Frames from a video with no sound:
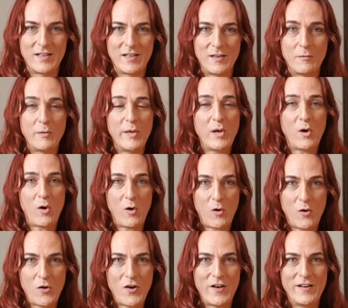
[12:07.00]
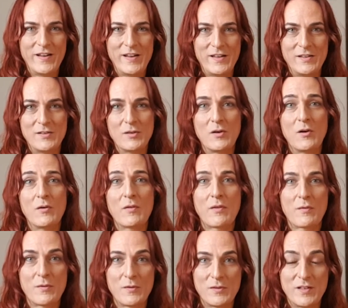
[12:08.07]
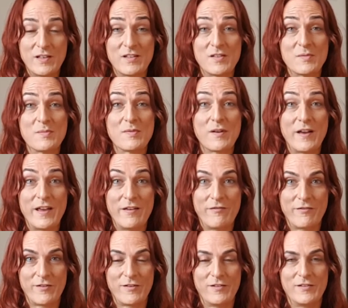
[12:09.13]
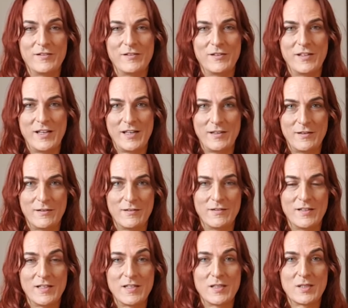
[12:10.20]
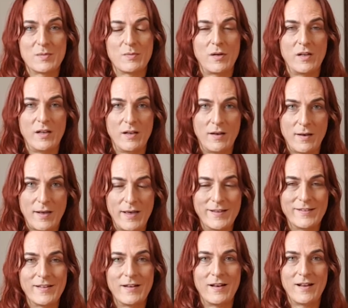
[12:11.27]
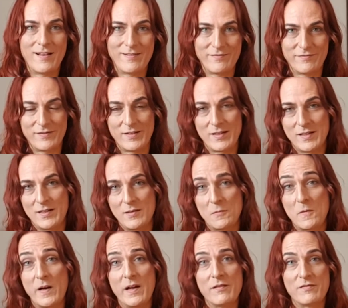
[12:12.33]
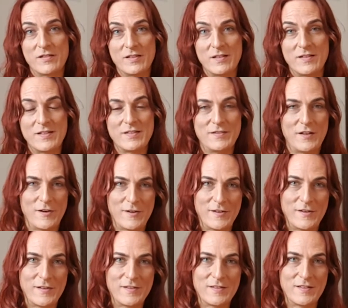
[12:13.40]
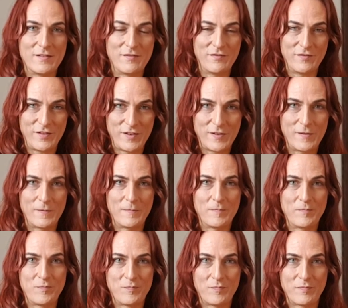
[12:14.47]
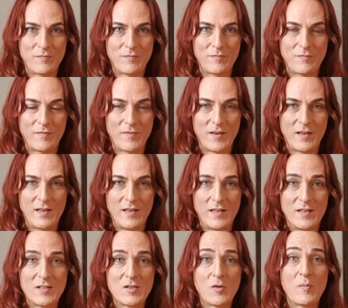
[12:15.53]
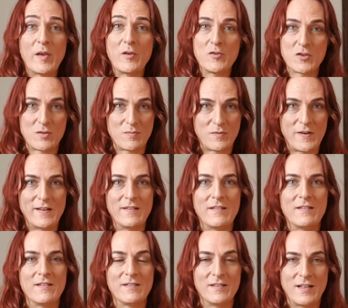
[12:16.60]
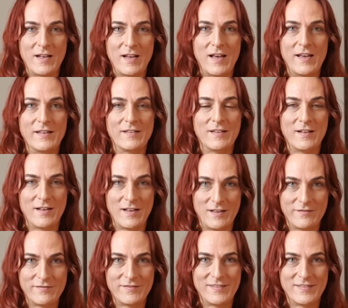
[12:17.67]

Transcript: We all need to go through this braver together, spreading light and love wherever there is darkness and fear. So may you spread the light and love.